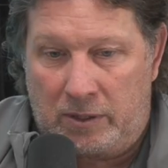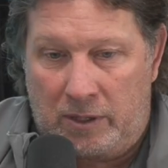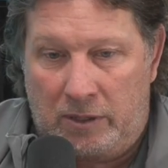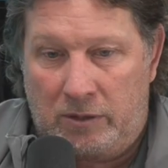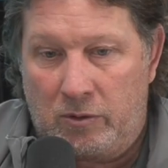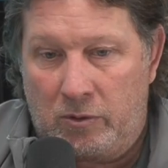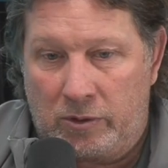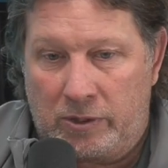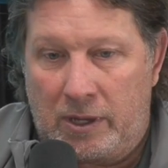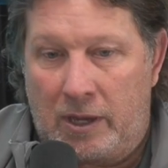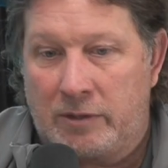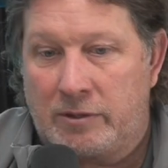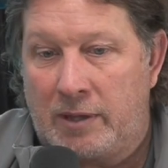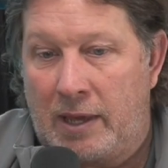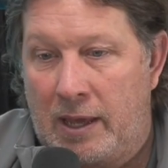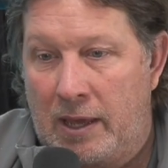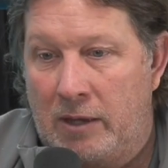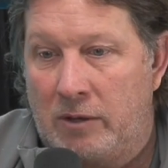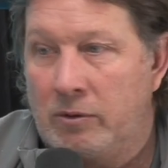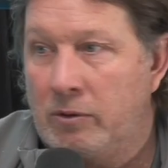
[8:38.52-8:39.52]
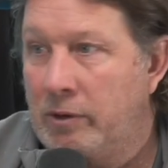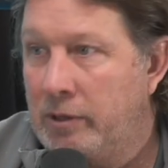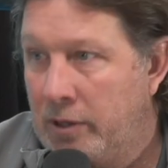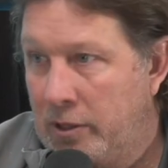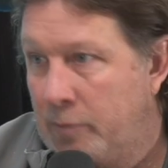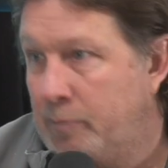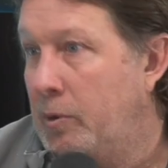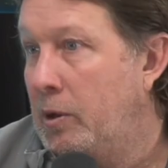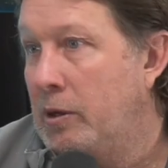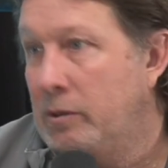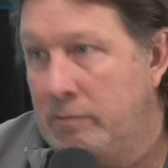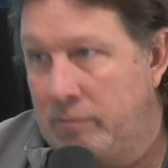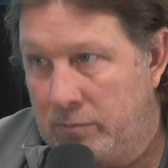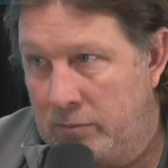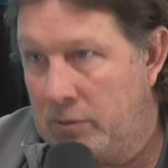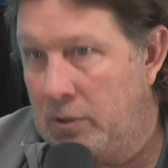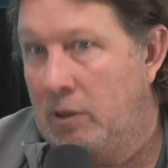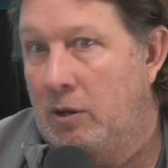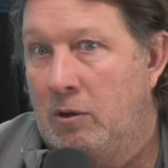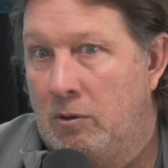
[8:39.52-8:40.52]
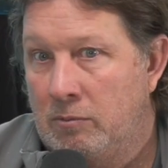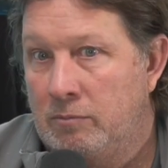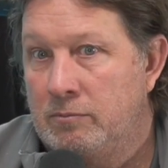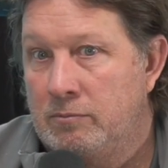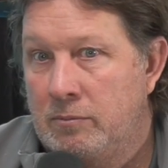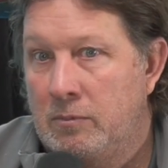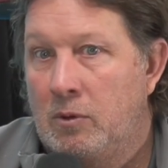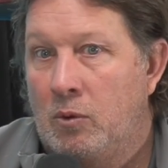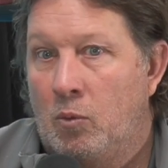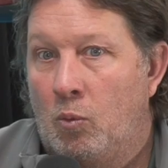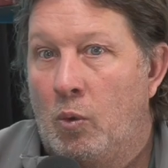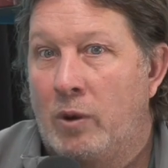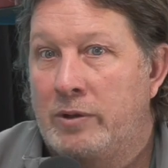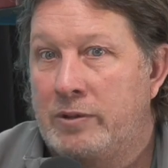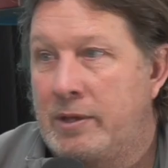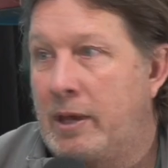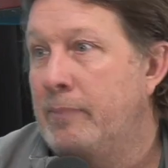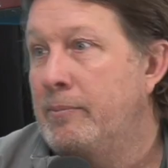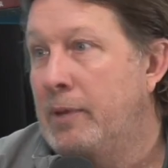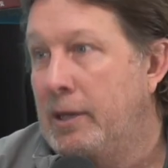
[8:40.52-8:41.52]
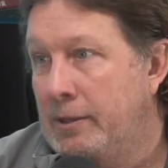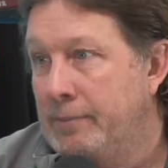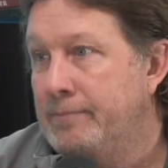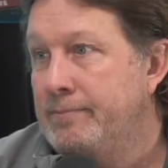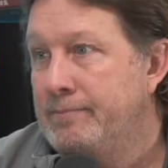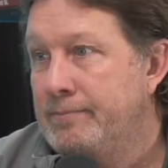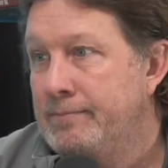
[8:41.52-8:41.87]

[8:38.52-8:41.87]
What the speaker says: either a yes and or a yes but, what does that mean?